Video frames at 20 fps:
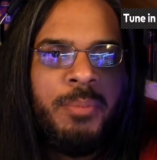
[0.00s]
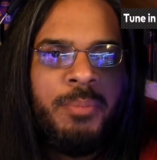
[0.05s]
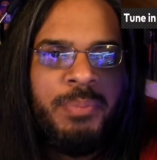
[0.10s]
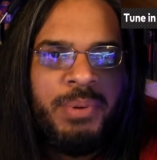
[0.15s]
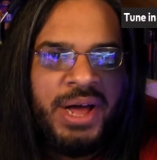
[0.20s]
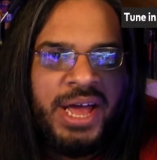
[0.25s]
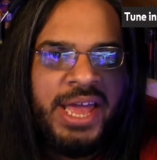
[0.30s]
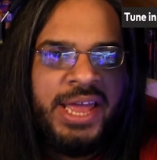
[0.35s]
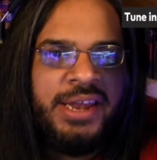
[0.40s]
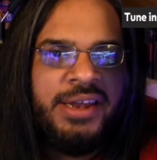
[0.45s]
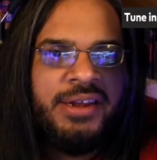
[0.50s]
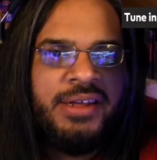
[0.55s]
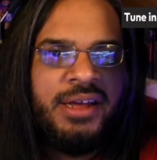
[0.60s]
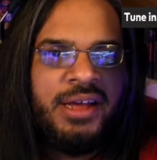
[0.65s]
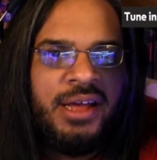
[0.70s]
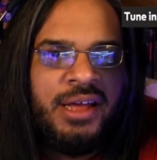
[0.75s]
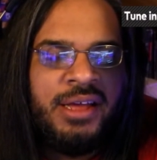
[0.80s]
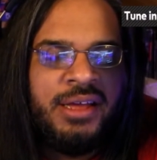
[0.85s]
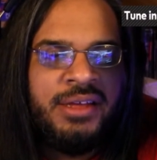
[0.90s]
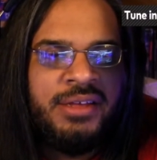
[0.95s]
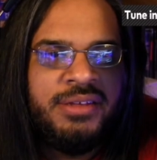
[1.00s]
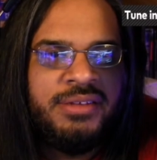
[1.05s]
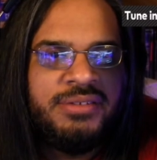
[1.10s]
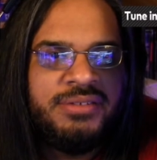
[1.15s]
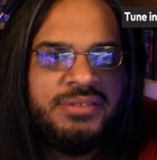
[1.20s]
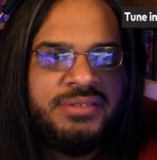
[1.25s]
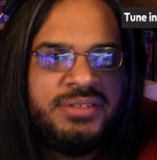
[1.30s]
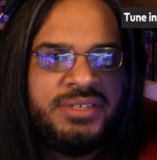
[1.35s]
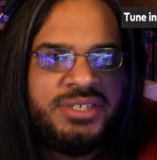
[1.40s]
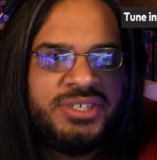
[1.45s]
But
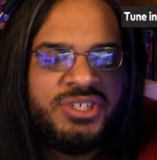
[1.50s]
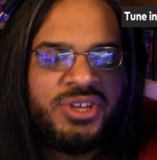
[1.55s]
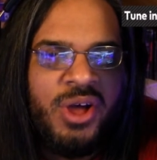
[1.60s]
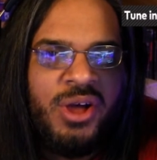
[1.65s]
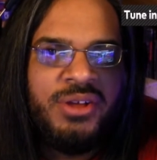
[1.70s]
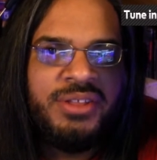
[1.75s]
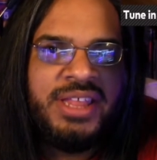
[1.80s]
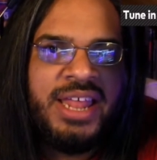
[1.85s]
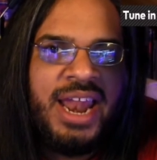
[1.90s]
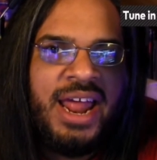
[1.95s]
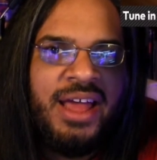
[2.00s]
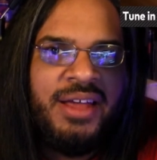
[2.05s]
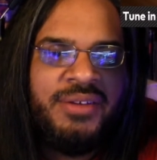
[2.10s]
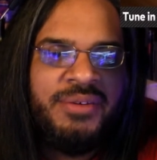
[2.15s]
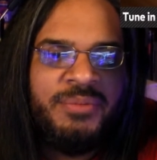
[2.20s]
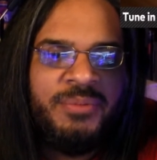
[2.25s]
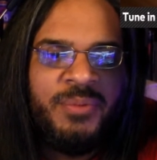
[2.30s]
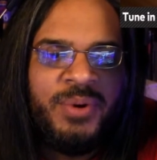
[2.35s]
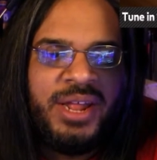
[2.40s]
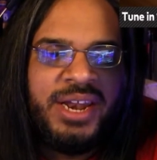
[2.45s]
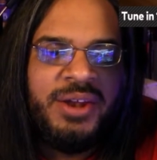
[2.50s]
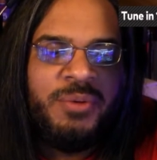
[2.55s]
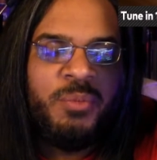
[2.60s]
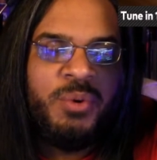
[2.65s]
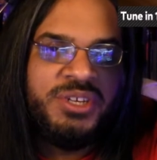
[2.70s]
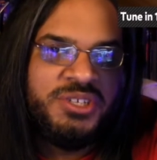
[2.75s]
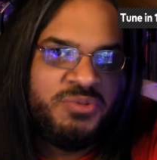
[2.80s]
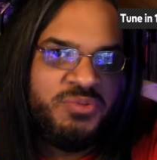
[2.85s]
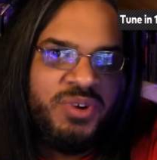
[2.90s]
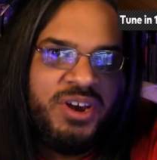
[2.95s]
the song that I wanted
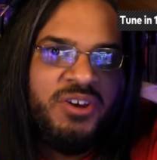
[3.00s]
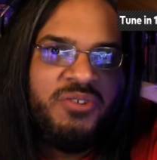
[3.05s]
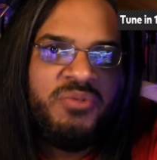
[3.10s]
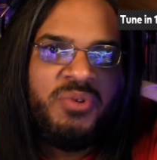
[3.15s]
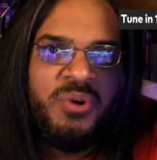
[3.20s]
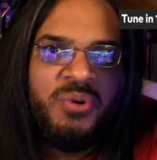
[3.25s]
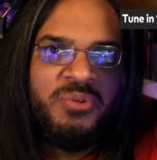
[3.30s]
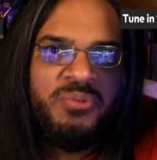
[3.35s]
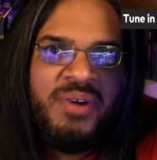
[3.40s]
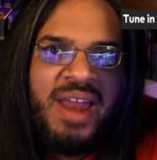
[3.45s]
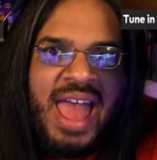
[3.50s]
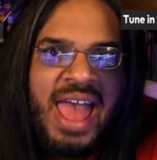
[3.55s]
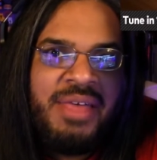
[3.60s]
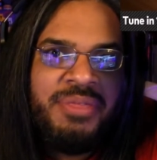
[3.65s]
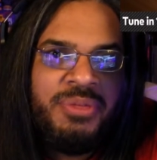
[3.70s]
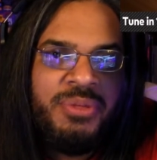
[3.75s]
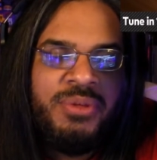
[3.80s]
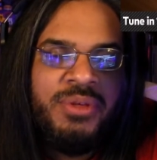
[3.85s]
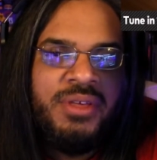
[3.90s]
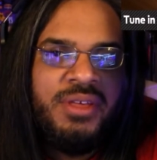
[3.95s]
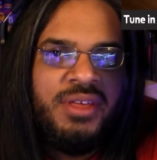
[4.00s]
was Railroad Wrath.